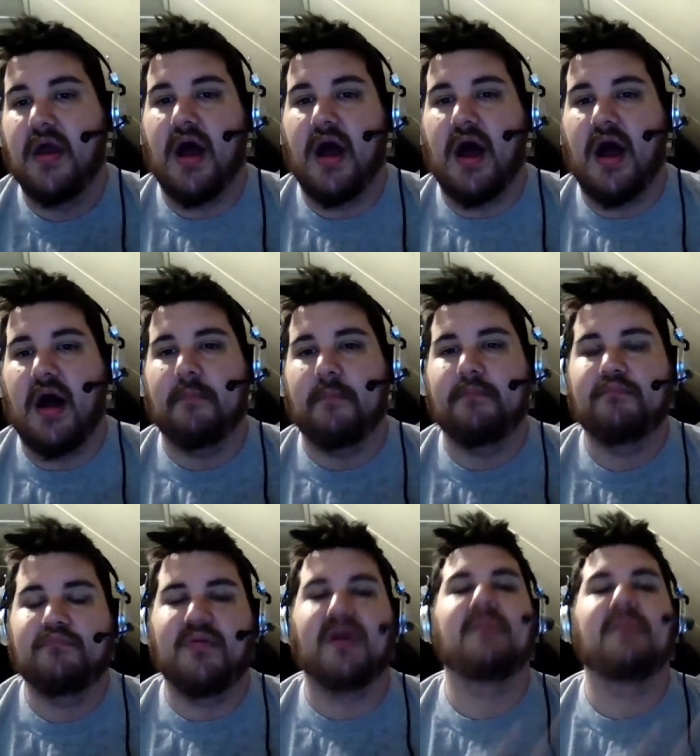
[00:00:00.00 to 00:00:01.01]
Um,
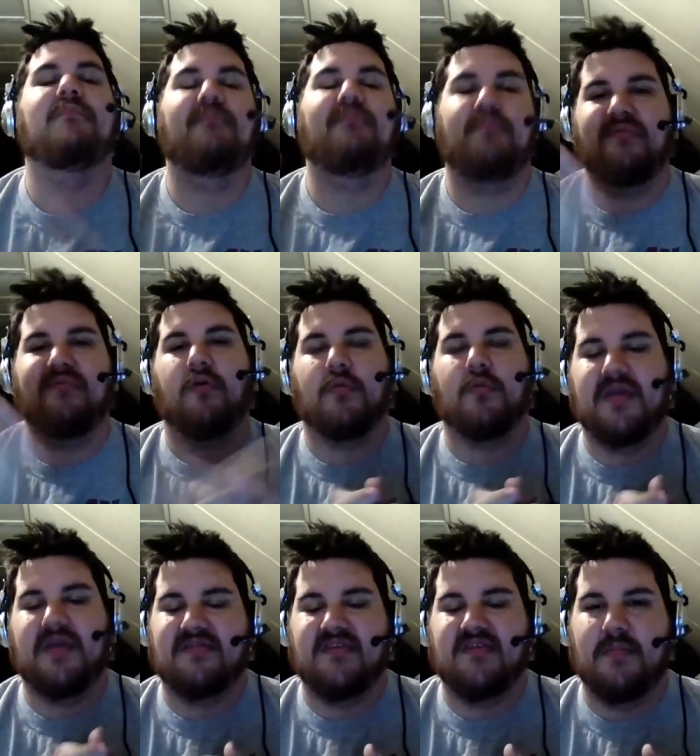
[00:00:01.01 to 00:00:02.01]
but before we
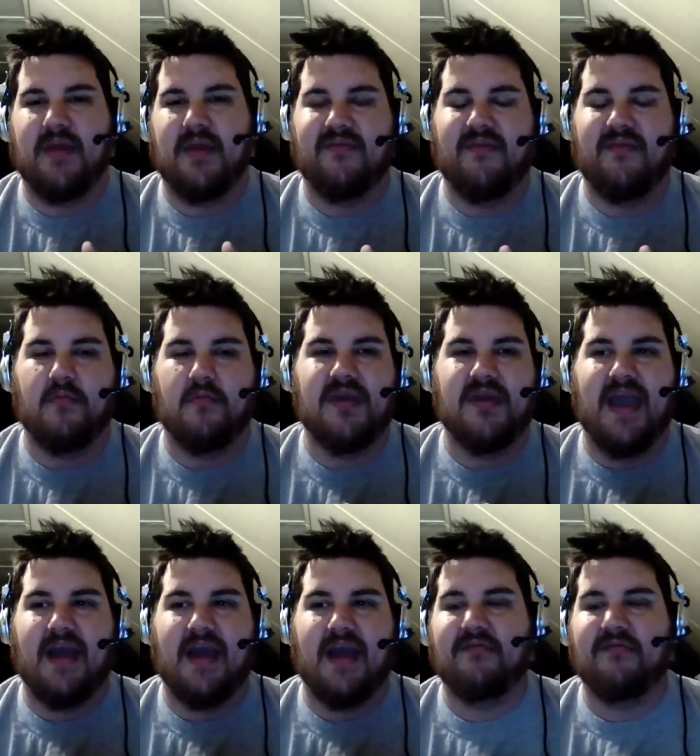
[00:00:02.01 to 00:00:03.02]
get to the main event, we
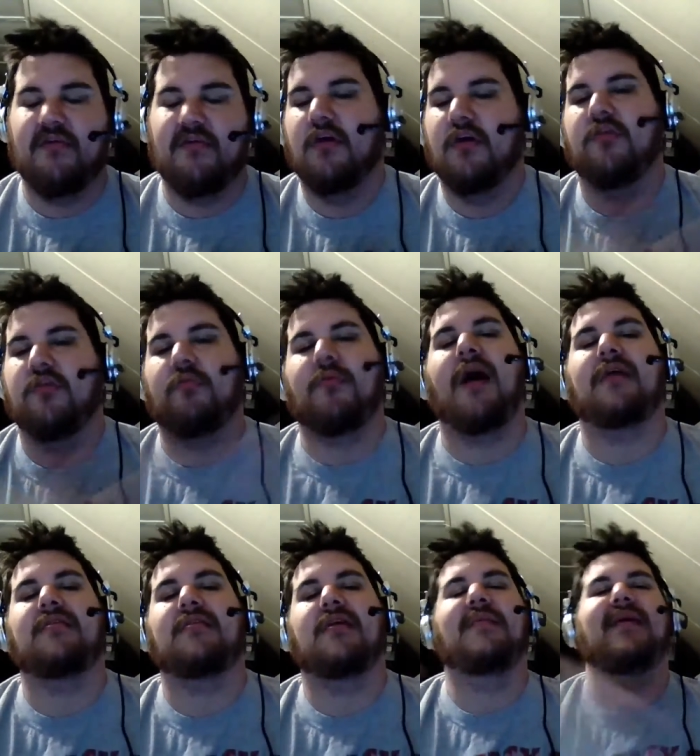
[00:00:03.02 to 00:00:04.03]
have The Rock
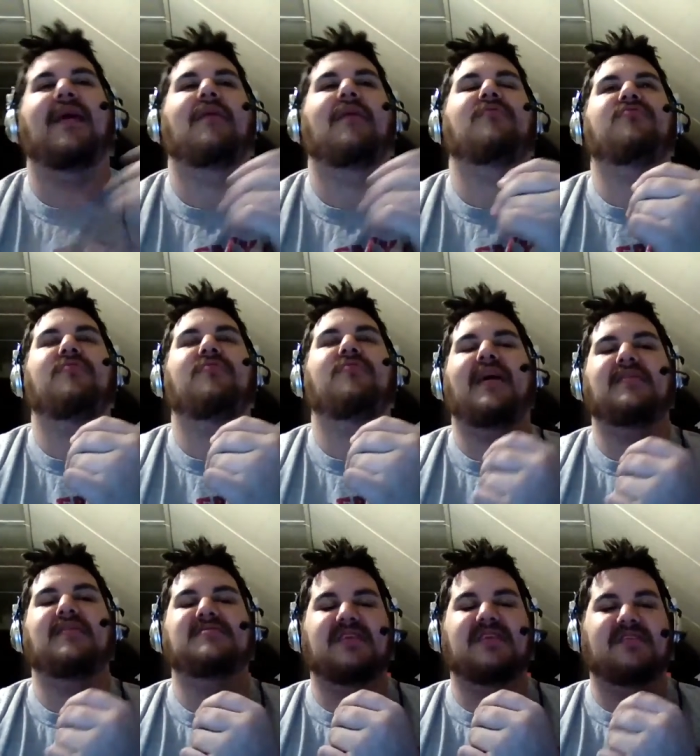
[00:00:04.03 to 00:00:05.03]
coming out to
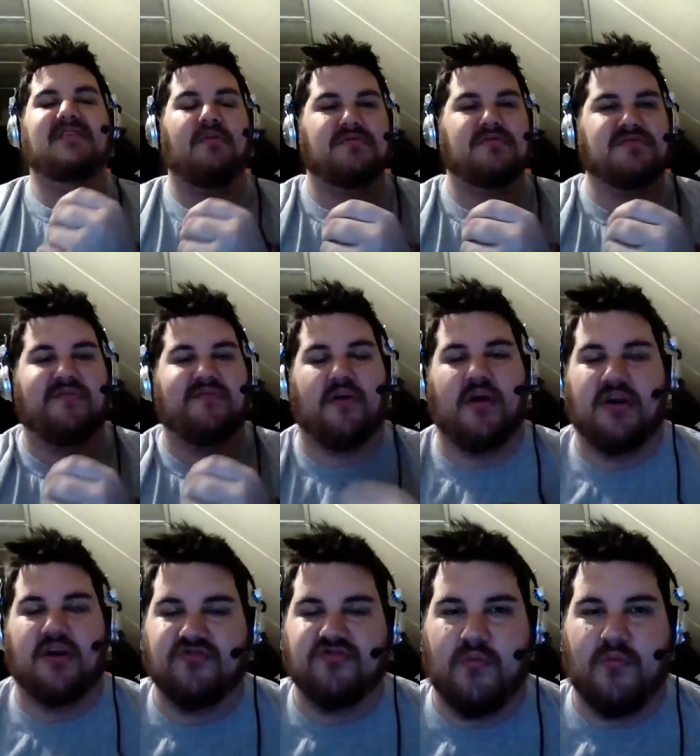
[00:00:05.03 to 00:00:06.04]
announce that there was over
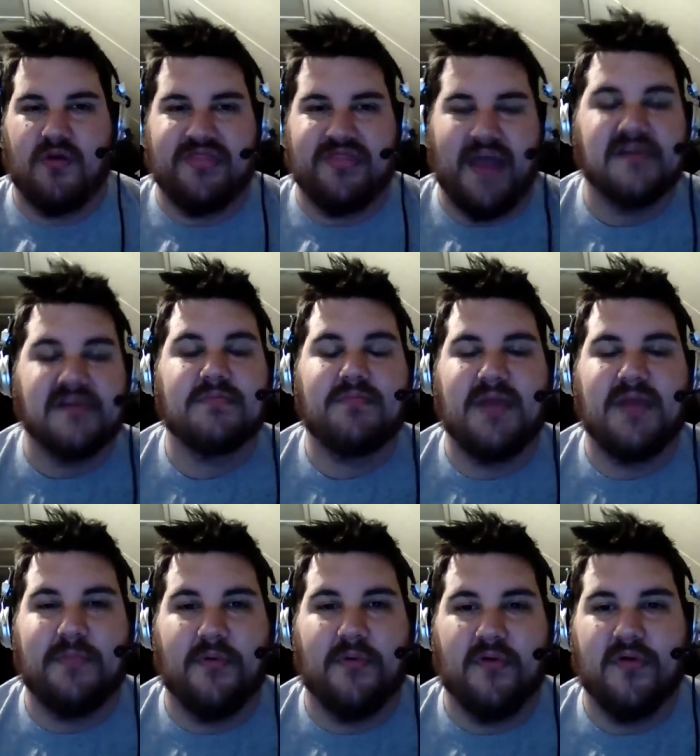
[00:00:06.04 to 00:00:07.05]
101,000
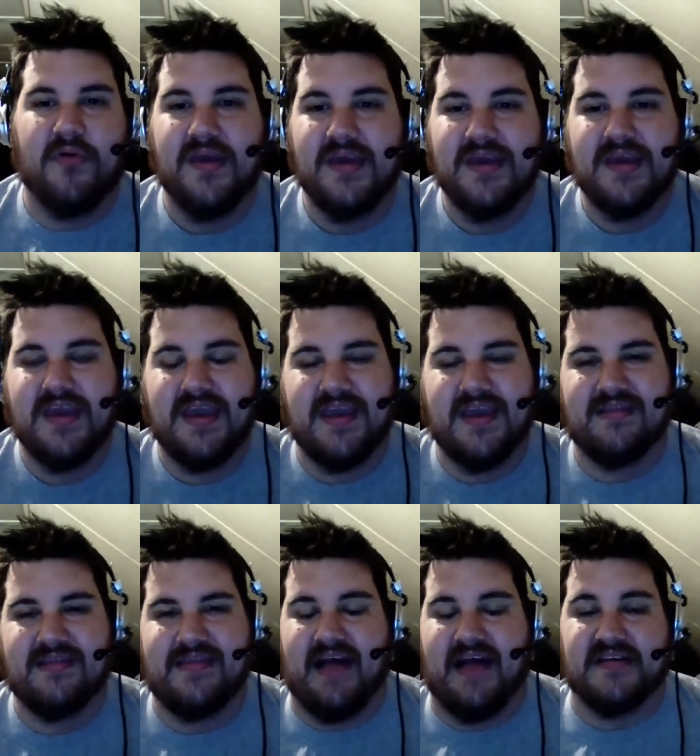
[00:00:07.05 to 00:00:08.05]
people in
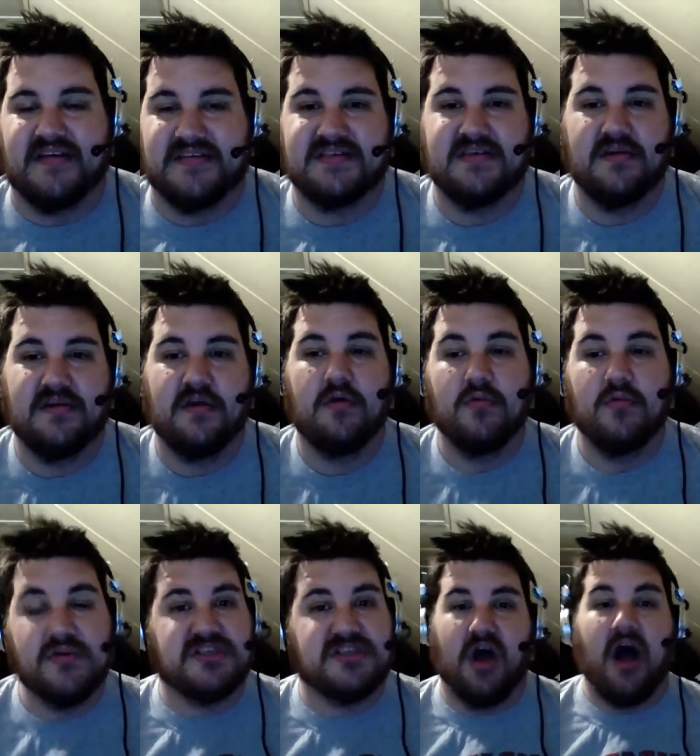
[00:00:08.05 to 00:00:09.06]
Dallas,
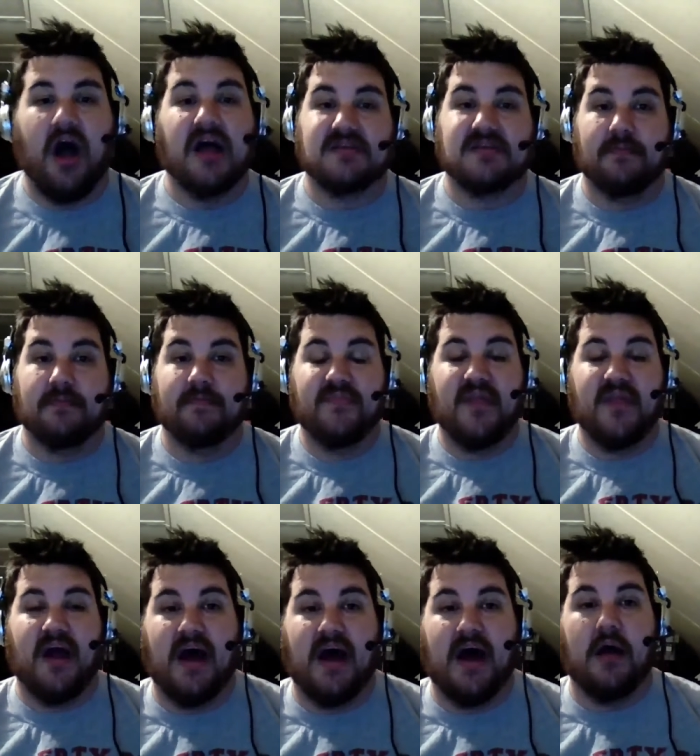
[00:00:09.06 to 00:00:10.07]
which is awesome.
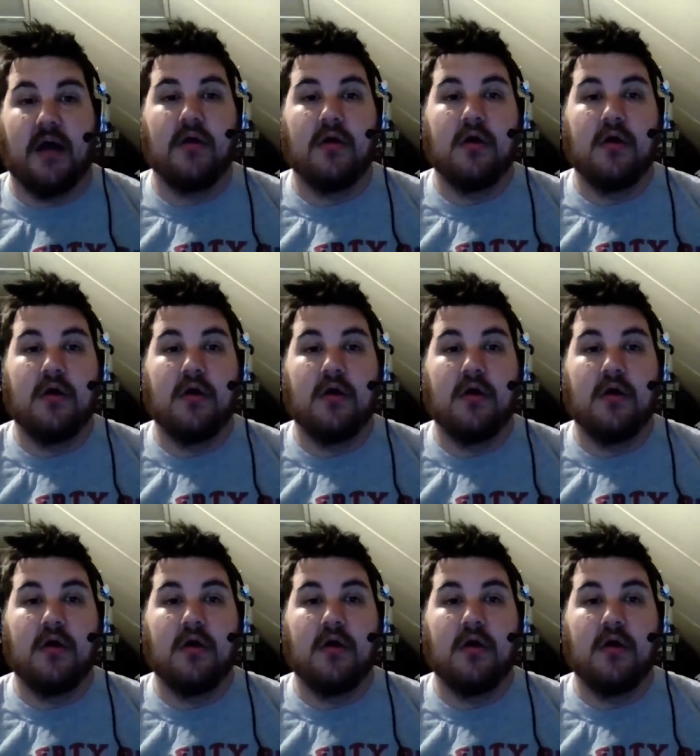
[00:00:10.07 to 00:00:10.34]
Uh,